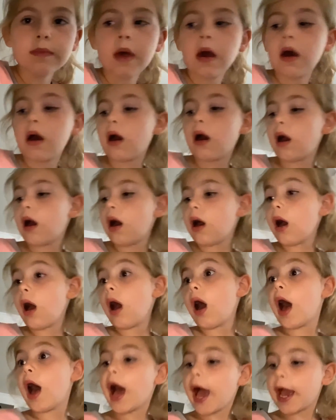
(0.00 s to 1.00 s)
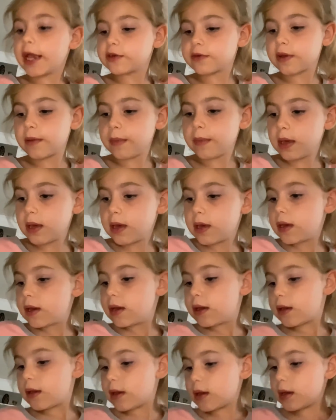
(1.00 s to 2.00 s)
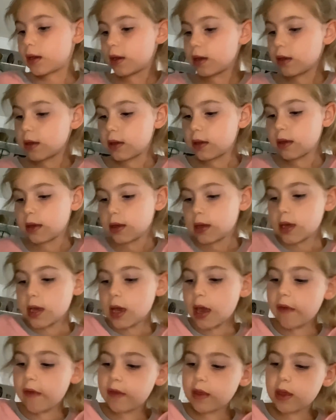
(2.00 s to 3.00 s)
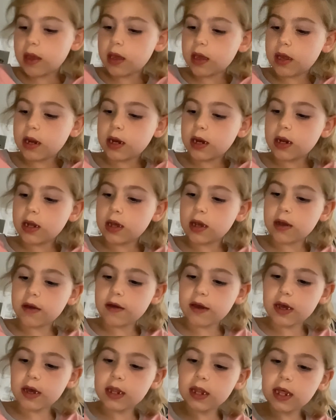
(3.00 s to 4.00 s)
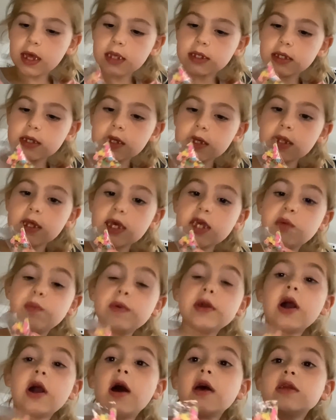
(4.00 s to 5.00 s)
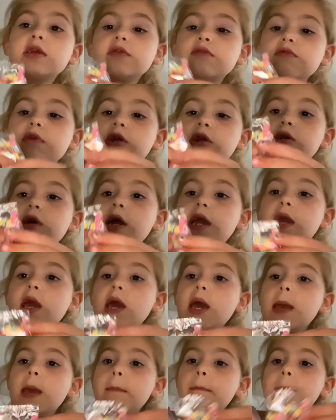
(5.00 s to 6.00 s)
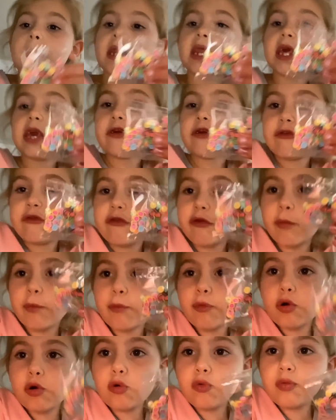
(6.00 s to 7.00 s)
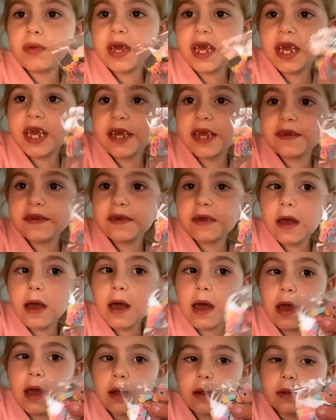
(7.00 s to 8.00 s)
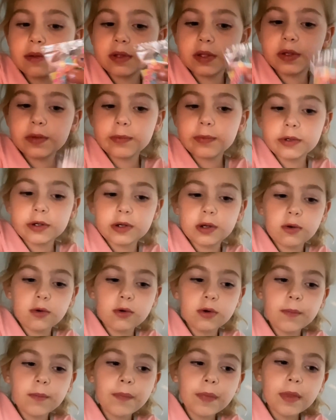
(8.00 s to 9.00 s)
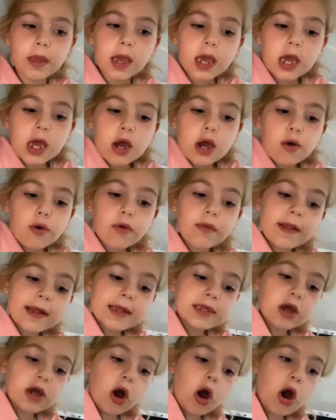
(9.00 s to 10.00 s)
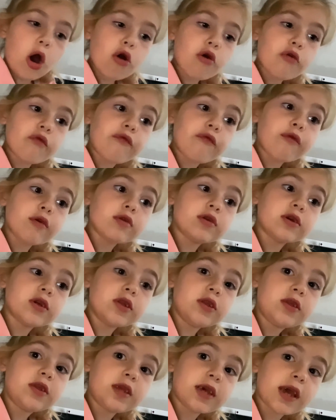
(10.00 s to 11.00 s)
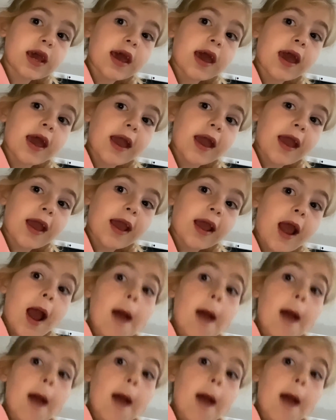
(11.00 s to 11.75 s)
ice cream. And then, last but not least, we got little, like, mini fruities. That's really cool. Well, that's all for today,